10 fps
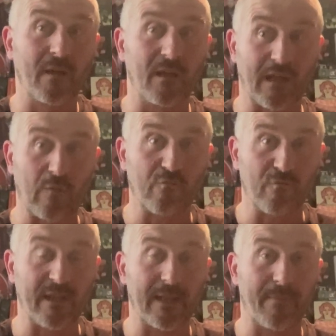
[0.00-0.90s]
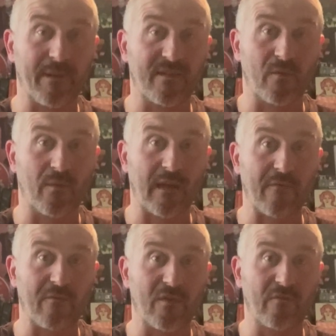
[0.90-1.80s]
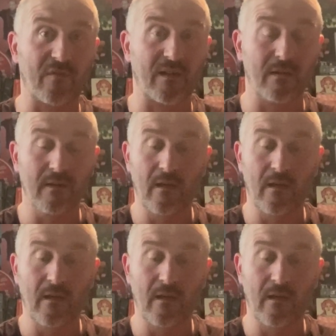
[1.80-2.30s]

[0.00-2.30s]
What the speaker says: Like really busy with every screen.